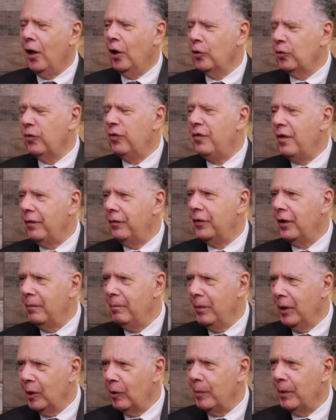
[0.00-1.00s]
150
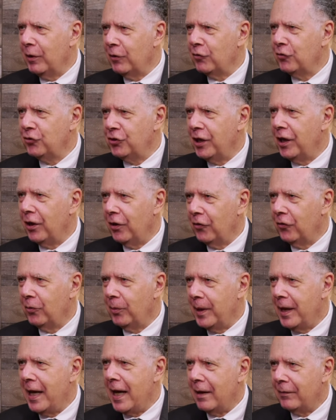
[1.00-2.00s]
millimeter
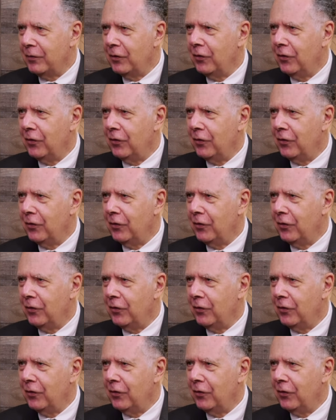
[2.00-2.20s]
shells we have